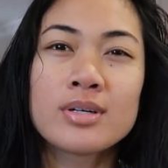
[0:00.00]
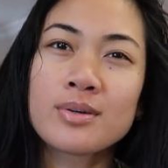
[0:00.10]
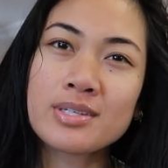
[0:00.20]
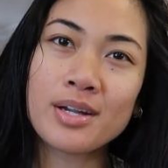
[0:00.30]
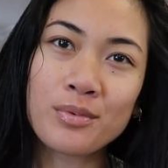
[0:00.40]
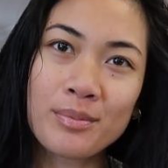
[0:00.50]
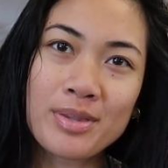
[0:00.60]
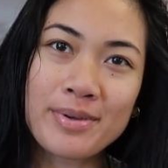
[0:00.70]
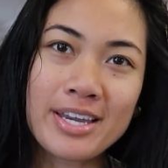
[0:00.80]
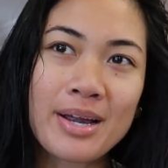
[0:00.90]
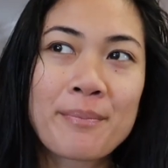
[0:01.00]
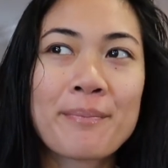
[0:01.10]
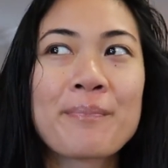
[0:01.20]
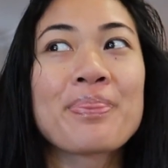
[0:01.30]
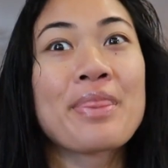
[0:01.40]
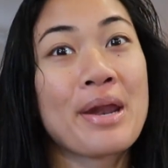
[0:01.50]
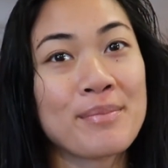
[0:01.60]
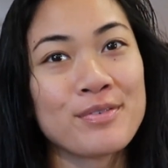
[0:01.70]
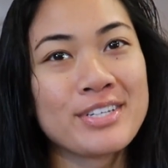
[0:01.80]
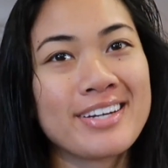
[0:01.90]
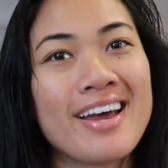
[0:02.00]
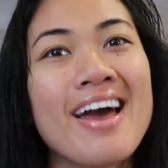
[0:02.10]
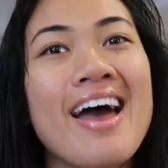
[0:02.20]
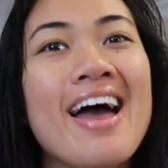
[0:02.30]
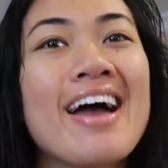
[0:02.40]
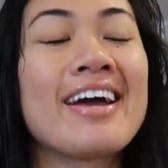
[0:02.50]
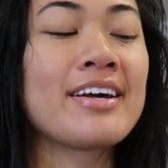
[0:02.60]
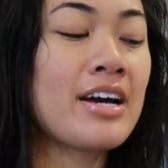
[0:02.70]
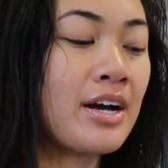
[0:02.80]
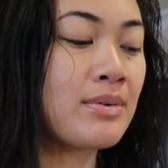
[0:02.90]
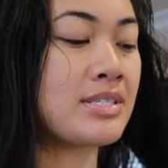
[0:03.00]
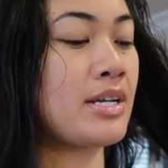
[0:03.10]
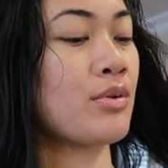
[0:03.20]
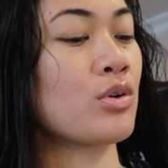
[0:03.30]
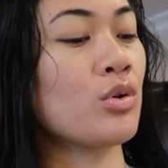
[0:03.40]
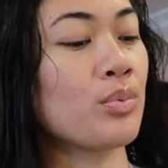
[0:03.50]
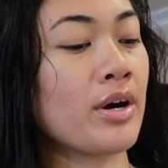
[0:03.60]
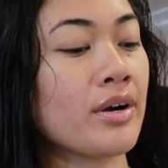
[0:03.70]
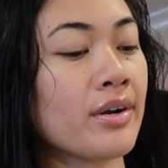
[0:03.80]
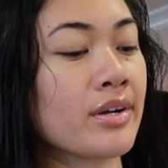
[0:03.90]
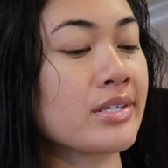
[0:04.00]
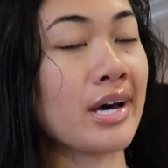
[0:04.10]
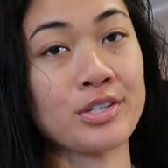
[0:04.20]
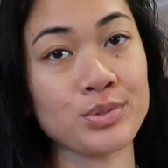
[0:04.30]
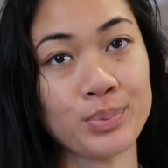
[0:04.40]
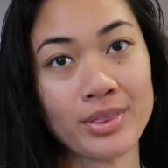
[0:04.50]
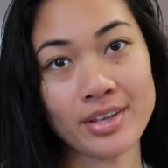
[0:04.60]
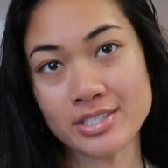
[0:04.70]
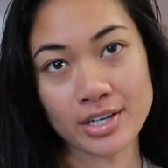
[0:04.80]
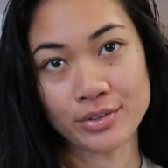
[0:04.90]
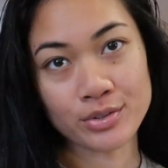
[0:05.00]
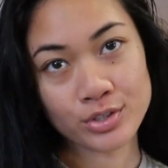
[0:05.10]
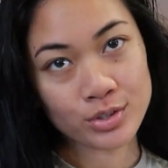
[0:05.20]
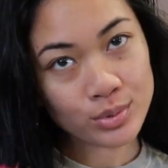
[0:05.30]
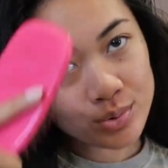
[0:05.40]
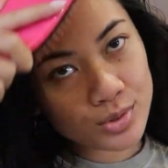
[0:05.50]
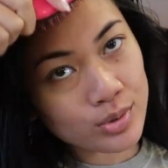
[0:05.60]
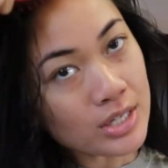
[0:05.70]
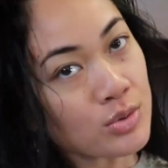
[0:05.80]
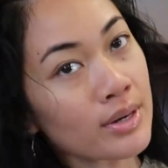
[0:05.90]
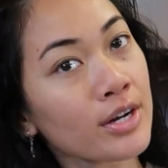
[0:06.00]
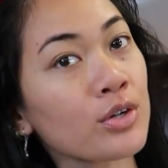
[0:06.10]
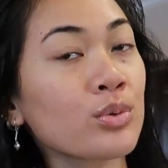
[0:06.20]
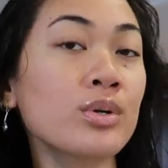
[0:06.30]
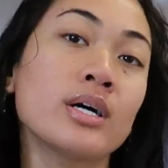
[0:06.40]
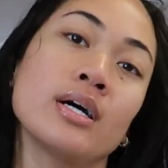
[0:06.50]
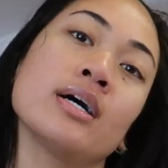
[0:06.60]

it was kind of warm in the beginning, then I moved it, and I rinsed it out with cold water because that's what they tell you to do, so that's what I do.